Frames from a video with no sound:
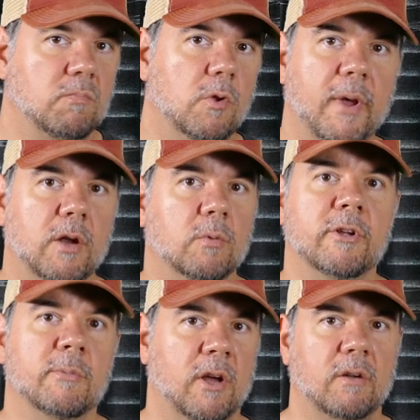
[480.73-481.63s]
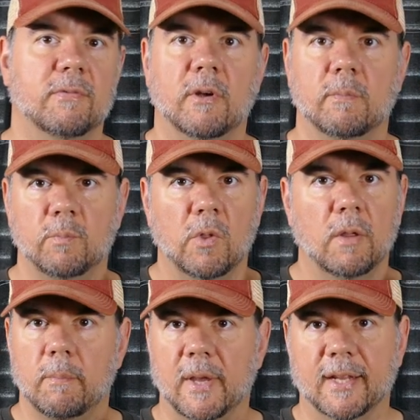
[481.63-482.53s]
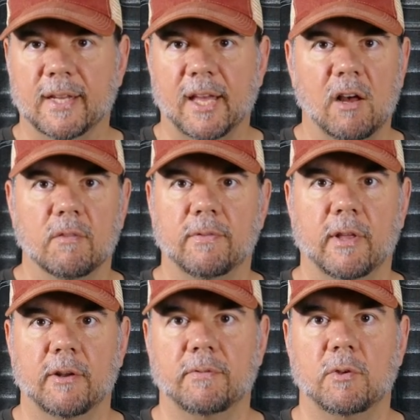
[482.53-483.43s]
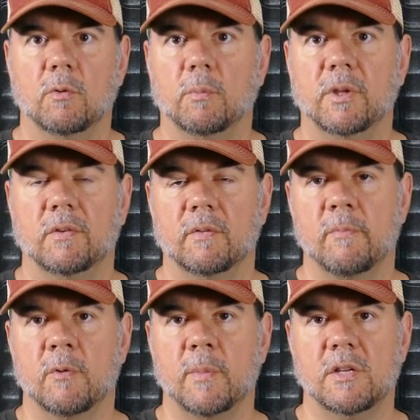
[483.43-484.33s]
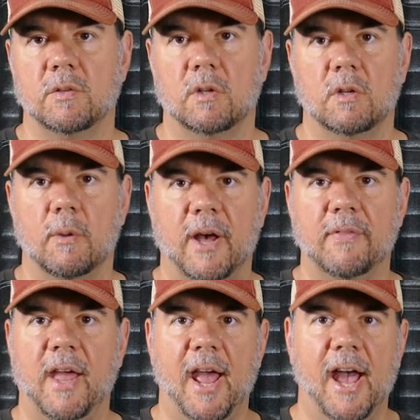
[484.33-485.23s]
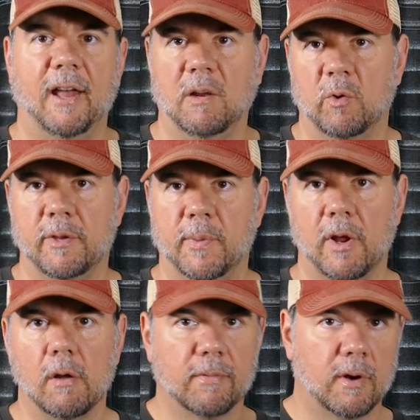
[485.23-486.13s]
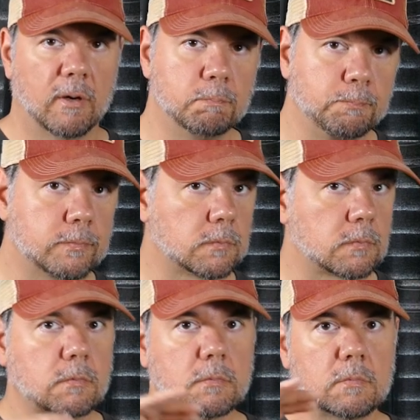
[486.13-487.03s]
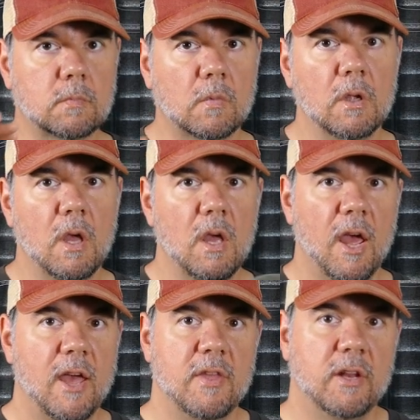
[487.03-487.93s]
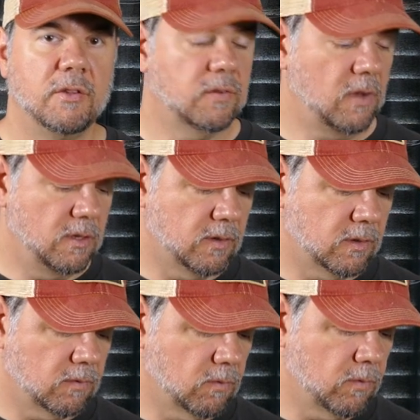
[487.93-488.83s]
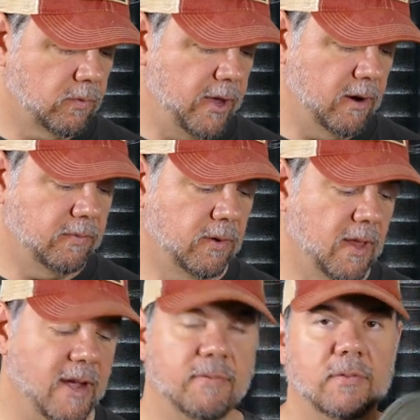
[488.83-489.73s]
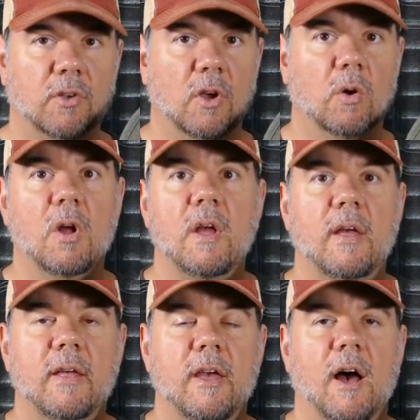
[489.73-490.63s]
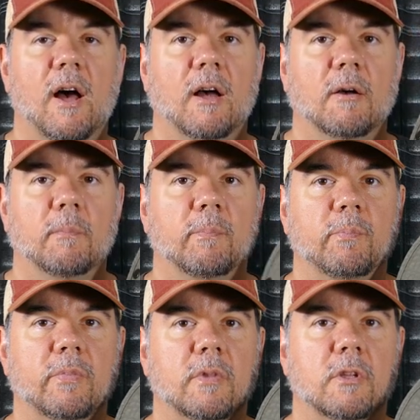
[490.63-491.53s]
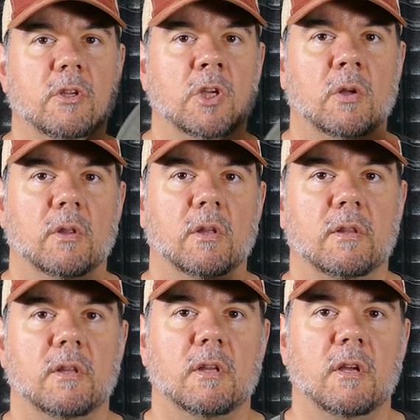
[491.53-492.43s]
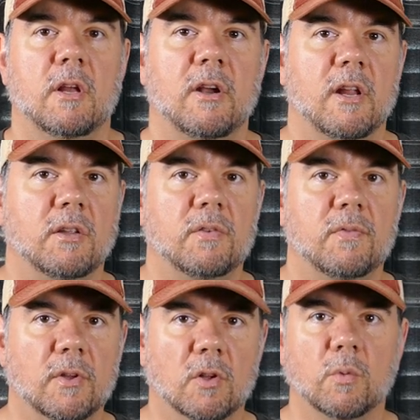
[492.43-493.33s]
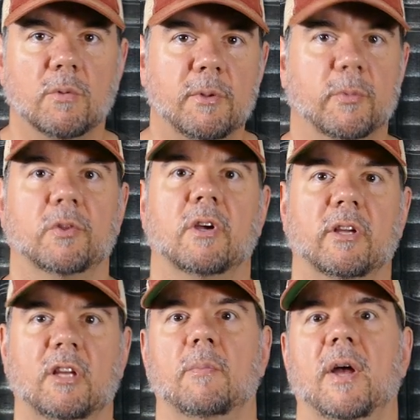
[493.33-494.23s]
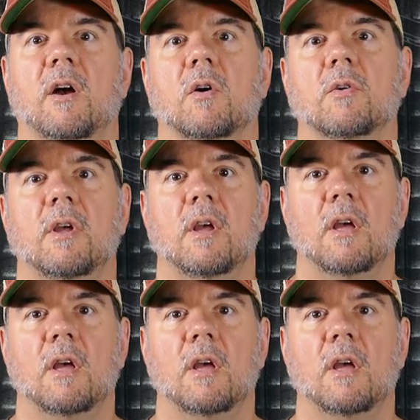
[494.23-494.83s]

no matter where you bought it from, make an account, fill out a few pieces of information about the hat and where you bought it from, and then it's it's there for life. So um, you know the the internet is filled with people talking about